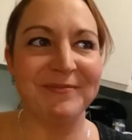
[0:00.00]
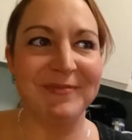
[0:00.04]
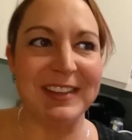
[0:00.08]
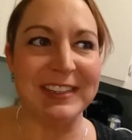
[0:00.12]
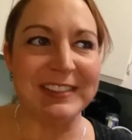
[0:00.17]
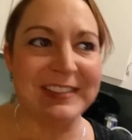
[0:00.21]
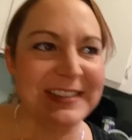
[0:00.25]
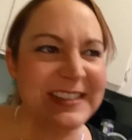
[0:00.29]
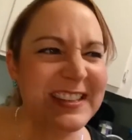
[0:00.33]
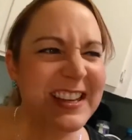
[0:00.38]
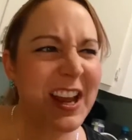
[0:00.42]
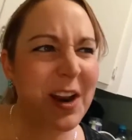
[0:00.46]

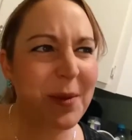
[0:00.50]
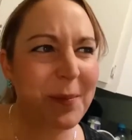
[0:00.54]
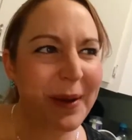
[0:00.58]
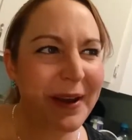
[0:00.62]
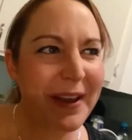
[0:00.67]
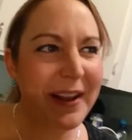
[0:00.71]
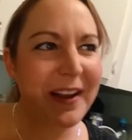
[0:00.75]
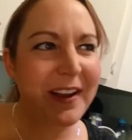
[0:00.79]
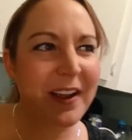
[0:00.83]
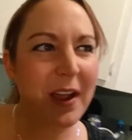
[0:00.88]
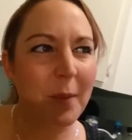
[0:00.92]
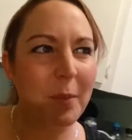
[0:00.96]
This is going to be
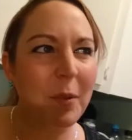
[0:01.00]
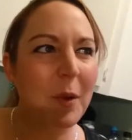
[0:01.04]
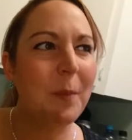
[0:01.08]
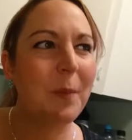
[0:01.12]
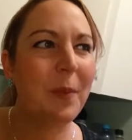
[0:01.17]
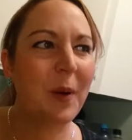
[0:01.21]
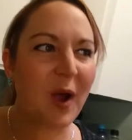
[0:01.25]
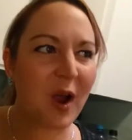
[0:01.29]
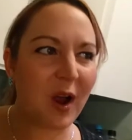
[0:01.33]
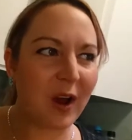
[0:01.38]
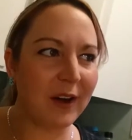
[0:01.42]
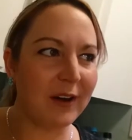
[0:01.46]
in a couple
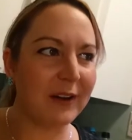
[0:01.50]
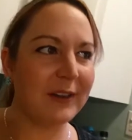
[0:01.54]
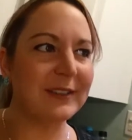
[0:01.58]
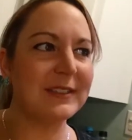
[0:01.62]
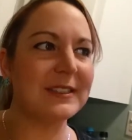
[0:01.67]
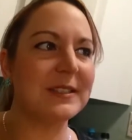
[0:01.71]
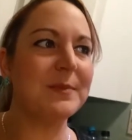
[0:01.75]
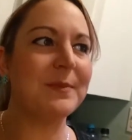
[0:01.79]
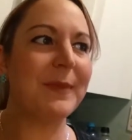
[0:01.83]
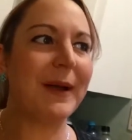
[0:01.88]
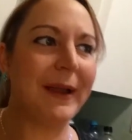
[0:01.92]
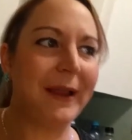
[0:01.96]

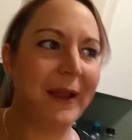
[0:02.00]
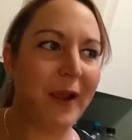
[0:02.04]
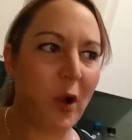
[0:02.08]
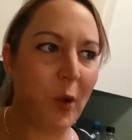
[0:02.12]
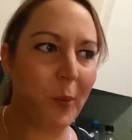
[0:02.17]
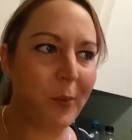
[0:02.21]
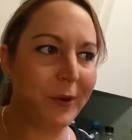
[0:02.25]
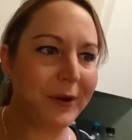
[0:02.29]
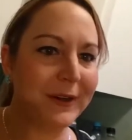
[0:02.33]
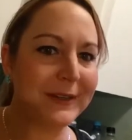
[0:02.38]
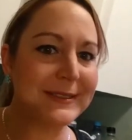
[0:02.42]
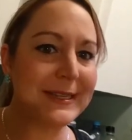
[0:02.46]
parts. My
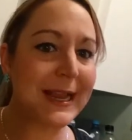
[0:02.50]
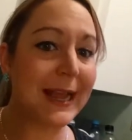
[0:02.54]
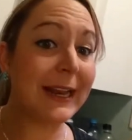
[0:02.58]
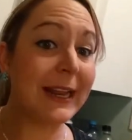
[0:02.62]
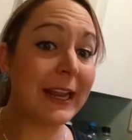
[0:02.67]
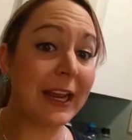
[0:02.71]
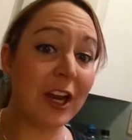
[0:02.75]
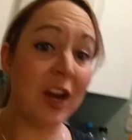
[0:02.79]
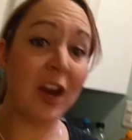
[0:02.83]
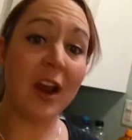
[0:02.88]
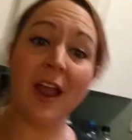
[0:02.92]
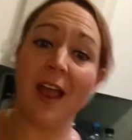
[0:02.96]
helper is not
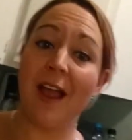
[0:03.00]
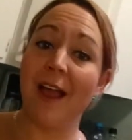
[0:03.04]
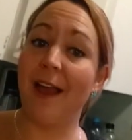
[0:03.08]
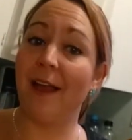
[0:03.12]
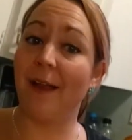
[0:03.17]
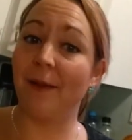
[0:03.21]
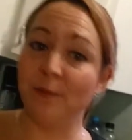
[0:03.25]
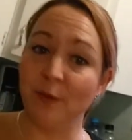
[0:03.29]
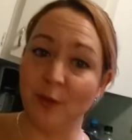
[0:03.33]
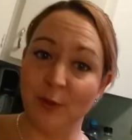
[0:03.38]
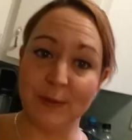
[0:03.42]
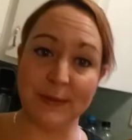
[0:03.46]
here.
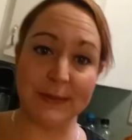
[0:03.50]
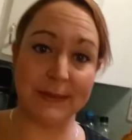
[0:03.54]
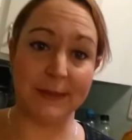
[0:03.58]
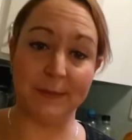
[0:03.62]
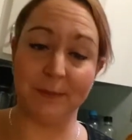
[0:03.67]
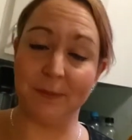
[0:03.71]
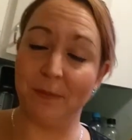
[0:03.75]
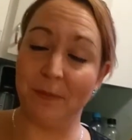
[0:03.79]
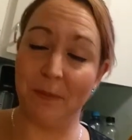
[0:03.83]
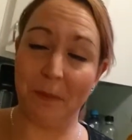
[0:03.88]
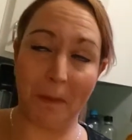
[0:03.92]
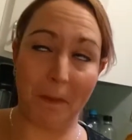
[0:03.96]
I'm
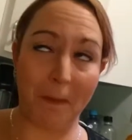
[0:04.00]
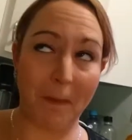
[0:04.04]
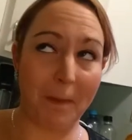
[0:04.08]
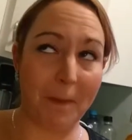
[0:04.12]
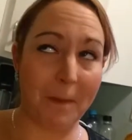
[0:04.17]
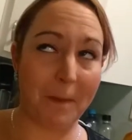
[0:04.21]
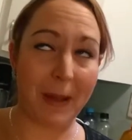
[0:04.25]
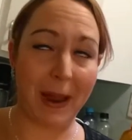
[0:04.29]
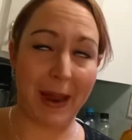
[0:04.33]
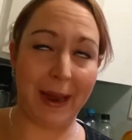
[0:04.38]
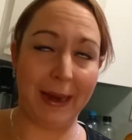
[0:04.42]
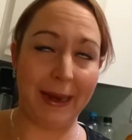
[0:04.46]
using
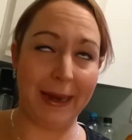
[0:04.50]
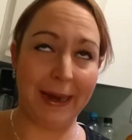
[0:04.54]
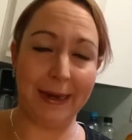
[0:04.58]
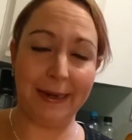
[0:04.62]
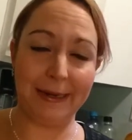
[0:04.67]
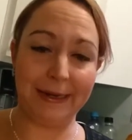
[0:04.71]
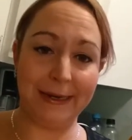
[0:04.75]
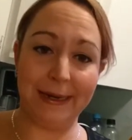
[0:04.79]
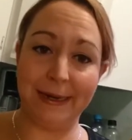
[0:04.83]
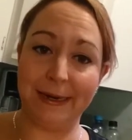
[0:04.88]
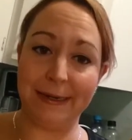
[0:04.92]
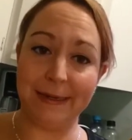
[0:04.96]
my
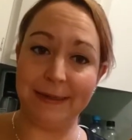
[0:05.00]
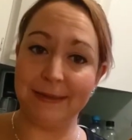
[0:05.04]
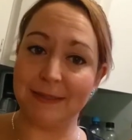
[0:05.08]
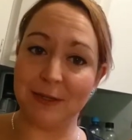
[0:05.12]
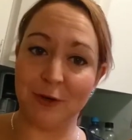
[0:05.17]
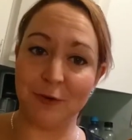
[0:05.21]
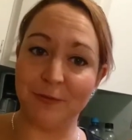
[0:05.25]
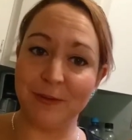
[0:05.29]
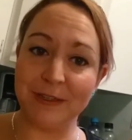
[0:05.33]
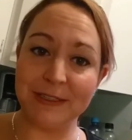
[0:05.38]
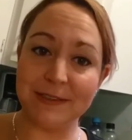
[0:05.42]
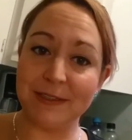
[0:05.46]
handy dandy
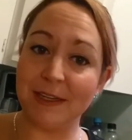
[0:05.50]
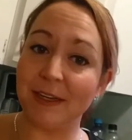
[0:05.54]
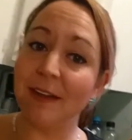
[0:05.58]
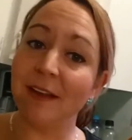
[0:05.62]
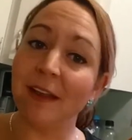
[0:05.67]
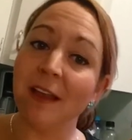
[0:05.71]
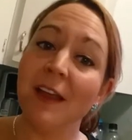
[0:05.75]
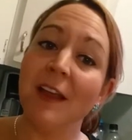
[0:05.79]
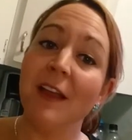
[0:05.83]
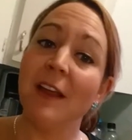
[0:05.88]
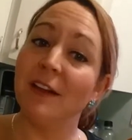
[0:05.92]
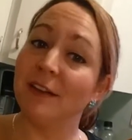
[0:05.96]
selfie
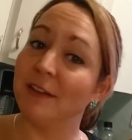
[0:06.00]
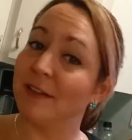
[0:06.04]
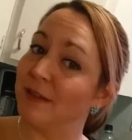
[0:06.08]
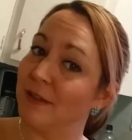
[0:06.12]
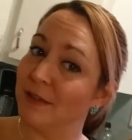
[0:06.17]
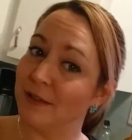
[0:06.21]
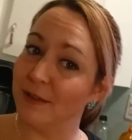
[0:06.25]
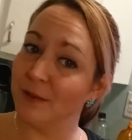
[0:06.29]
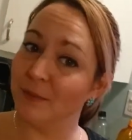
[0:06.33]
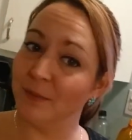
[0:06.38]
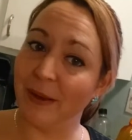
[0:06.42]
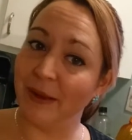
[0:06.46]
stick
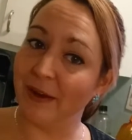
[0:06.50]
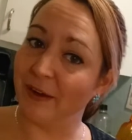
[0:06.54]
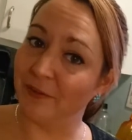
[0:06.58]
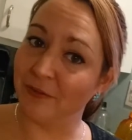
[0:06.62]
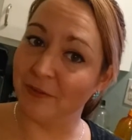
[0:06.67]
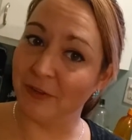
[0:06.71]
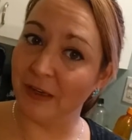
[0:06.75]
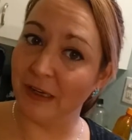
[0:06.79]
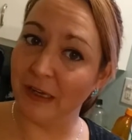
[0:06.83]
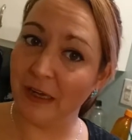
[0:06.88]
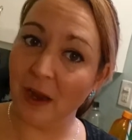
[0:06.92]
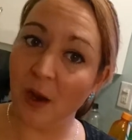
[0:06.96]
to make a
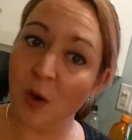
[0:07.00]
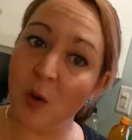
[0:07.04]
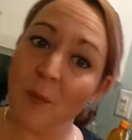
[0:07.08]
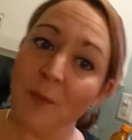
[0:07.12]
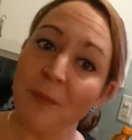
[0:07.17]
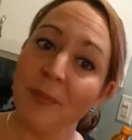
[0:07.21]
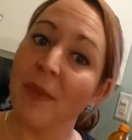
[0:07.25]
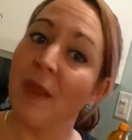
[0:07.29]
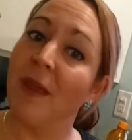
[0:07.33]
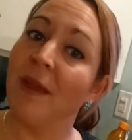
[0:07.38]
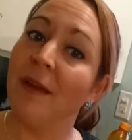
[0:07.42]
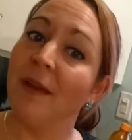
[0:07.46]
video
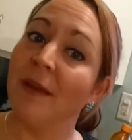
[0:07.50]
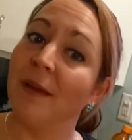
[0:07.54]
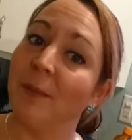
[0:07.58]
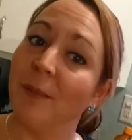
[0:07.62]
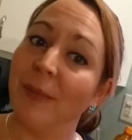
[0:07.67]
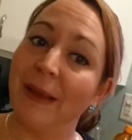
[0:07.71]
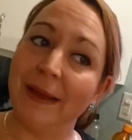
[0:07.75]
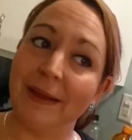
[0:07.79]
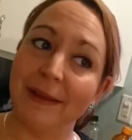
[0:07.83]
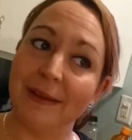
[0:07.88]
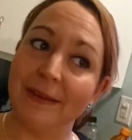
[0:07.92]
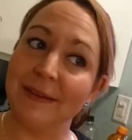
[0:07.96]

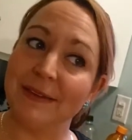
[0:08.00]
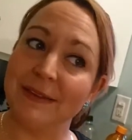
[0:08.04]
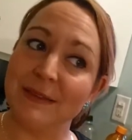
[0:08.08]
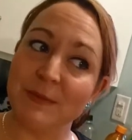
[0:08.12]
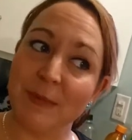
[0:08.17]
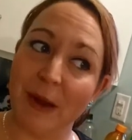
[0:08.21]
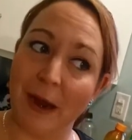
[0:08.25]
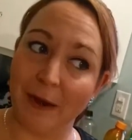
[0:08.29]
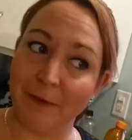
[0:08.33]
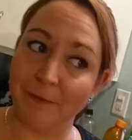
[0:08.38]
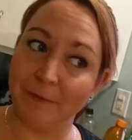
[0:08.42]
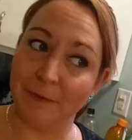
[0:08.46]
because
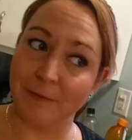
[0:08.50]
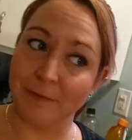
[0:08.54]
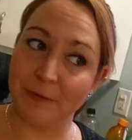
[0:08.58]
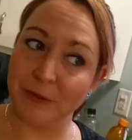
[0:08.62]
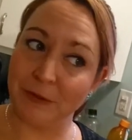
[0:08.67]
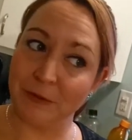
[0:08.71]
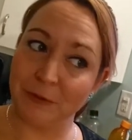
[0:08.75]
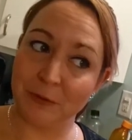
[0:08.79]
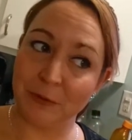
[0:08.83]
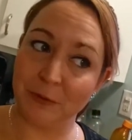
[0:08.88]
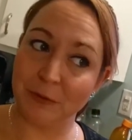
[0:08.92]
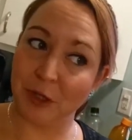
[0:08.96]
my
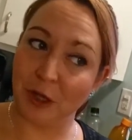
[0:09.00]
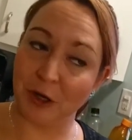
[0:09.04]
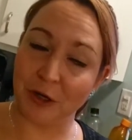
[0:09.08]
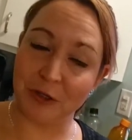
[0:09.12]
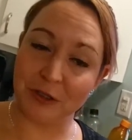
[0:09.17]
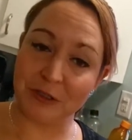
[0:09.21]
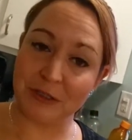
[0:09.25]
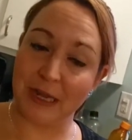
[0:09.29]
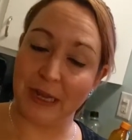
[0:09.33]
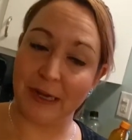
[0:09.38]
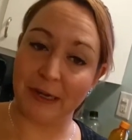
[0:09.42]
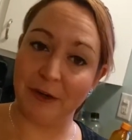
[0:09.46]
15-year-old daughter
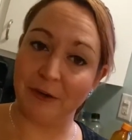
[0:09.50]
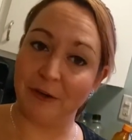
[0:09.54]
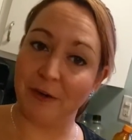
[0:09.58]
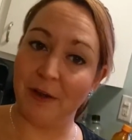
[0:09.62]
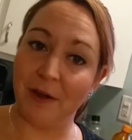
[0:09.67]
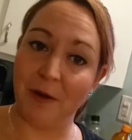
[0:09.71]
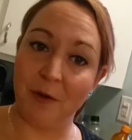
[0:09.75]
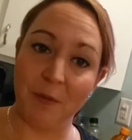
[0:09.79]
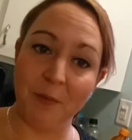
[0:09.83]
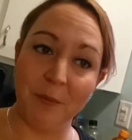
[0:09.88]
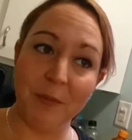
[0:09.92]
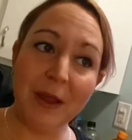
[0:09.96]
is not here to
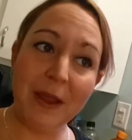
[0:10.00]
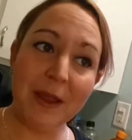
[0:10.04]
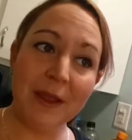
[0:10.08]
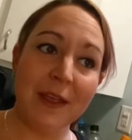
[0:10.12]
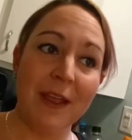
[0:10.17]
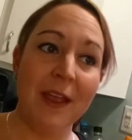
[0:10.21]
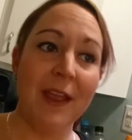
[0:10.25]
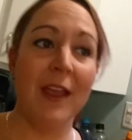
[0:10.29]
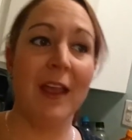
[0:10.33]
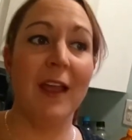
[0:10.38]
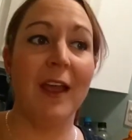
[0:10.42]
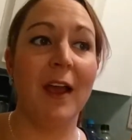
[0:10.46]
help me,
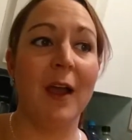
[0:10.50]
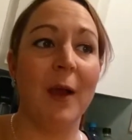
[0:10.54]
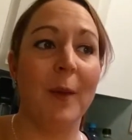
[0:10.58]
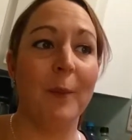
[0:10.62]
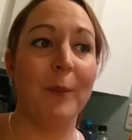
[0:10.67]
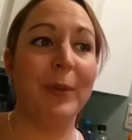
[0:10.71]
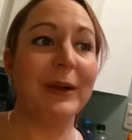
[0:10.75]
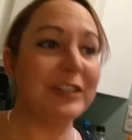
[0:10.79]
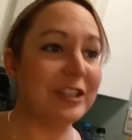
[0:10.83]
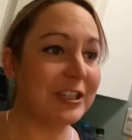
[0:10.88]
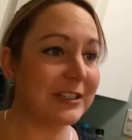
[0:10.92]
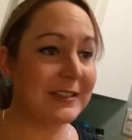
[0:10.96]

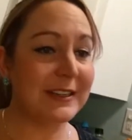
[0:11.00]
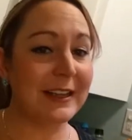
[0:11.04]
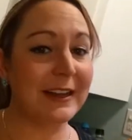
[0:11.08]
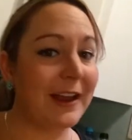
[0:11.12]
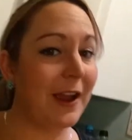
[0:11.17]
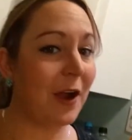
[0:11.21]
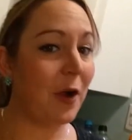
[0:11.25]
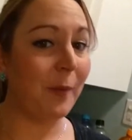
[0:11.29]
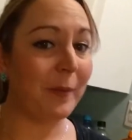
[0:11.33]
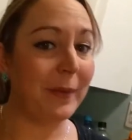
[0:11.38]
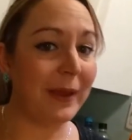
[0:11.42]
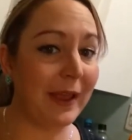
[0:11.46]
but she's going
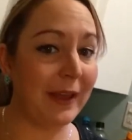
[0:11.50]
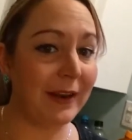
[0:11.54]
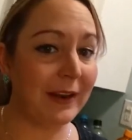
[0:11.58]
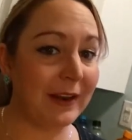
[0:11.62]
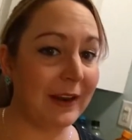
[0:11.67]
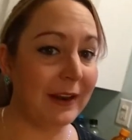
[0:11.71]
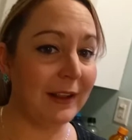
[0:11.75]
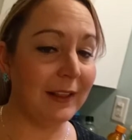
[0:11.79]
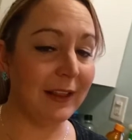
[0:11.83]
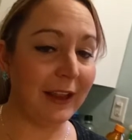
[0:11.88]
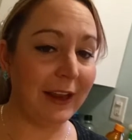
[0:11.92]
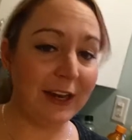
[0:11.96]
to help me
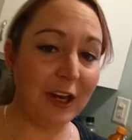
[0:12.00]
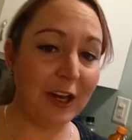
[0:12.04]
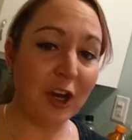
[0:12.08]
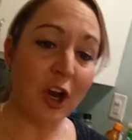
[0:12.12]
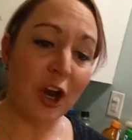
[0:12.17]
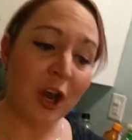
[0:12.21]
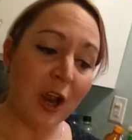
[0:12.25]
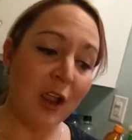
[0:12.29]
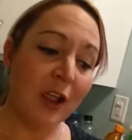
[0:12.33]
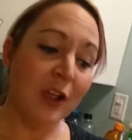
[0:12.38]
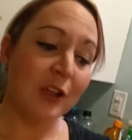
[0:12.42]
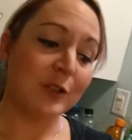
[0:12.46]
edit it
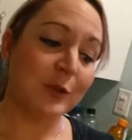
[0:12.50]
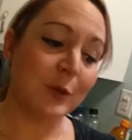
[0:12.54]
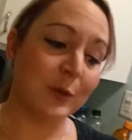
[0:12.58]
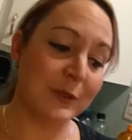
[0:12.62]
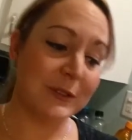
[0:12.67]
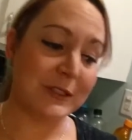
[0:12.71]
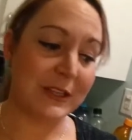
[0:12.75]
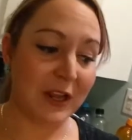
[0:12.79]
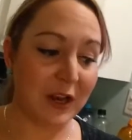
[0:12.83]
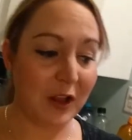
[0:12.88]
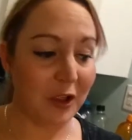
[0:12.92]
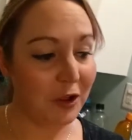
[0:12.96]
later, so
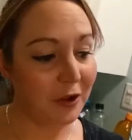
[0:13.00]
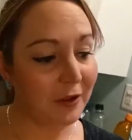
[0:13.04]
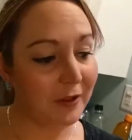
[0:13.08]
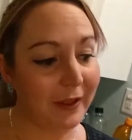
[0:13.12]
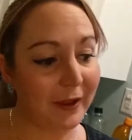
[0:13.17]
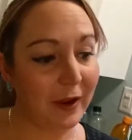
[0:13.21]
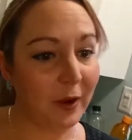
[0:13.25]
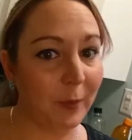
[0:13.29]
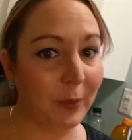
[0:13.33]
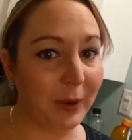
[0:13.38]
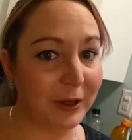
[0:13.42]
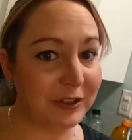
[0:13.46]
it's going to look
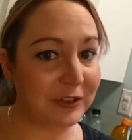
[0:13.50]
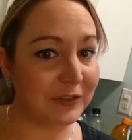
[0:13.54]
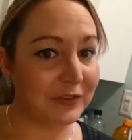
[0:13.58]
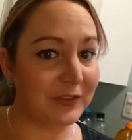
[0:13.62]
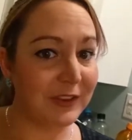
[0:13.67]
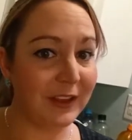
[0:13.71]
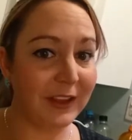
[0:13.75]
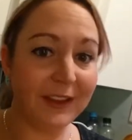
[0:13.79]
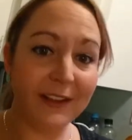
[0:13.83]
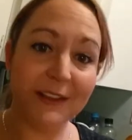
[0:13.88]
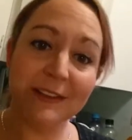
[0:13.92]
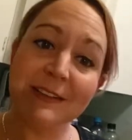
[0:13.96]
like a bunch of
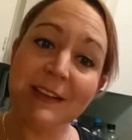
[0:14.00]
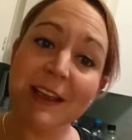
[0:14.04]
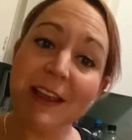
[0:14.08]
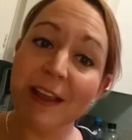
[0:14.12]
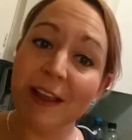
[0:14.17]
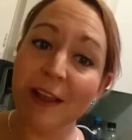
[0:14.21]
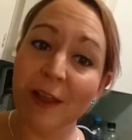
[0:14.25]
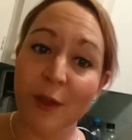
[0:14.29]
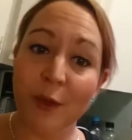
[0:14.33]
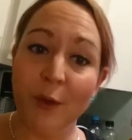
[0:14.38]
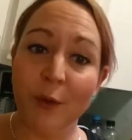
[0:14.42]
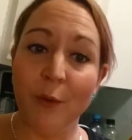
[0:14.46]
things,
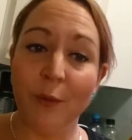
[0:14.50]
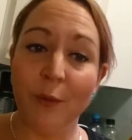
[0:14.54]
like